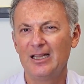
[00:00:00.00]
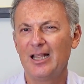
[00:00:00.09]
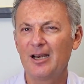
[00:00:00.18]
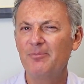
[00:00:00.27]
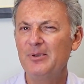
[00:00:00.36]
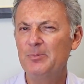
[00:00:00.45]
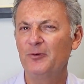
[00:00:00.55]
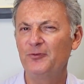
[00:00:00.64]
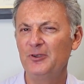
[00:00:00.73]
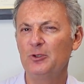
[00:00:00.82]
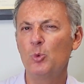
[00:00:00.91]
A lot of people
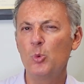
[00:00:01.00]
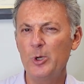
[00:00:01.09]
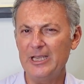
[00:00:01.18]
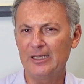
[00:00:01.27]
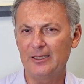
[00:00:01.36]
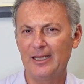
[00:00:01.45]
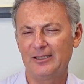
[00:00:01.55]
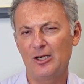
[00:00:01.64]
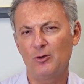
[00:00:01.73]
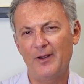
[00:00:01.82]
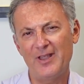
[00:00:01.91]
feel weak, that
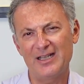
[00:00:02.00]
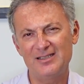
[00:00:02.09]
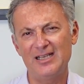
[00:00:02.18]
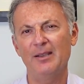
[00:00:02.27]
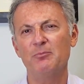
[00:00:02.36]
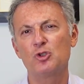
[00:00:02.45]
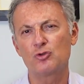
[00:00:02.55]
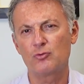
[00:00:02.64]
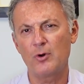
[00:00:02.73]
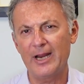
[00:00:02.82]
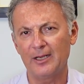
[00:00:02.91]
they don't have that same
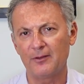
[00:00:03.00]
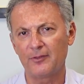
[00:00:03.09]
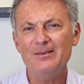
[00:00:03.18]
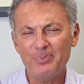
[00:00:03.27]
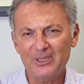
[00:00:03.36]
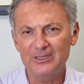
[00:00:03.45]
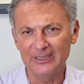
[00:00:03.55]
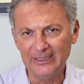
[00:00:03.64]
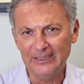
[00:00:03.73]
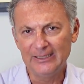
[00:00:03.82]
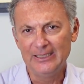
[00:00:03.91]
strength.
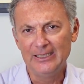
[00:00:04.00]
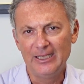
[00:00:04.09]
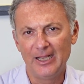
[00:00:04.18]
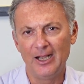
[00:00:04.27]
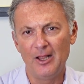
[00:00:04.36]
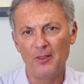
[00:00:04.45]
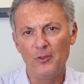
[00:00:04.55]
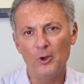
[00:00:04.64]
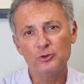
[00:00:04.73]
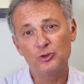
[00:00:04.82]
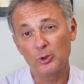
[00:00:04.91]
Typically,
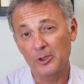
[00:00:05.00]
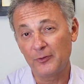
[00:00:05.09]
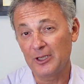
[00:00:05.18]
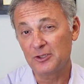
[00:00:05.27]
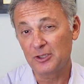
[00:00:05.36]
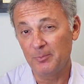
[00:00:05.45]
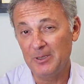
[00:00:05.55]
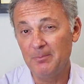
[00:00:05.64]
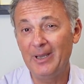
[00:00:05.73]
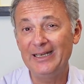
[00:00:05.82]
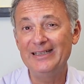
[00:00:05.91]
those sort of things could be
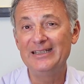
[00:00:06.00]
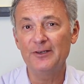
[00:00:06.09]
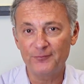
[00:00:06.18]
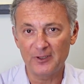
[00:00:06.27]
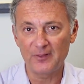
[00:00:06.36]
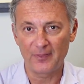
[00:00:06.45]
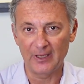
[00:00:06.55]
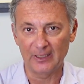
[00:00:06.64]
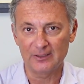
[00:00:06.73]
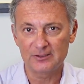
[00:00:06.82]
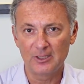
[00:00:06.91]
many different
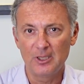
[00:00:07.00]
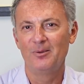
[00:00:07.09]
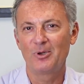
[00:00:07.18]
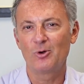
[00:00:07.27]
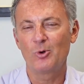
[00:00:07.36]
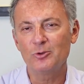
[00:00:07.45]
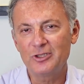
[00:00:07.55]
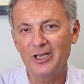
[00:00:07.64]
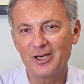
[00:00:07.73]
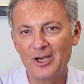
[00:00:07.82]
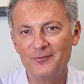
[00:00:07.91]
things. But a
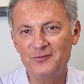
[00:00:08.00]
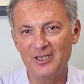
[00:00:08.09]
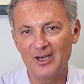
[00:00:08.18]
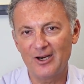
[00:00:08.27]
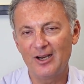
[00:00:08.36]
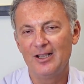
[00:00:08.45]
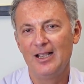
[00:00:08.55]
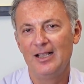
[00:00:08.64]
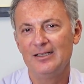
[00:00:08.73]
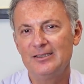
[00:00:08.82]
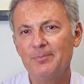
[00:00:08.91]
rotator cuff tear
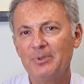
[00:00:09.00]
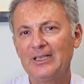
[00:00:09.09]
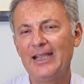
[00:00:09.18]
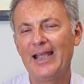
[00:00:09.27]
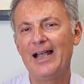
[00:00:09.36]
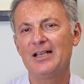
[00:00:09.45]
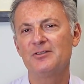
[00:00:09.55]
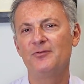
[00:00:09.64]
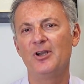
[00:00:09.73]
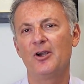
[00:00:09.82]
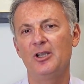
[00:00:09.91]
typically has
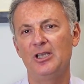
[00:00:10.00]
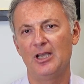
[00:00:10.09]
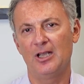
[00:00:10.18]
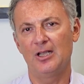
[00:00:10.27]
very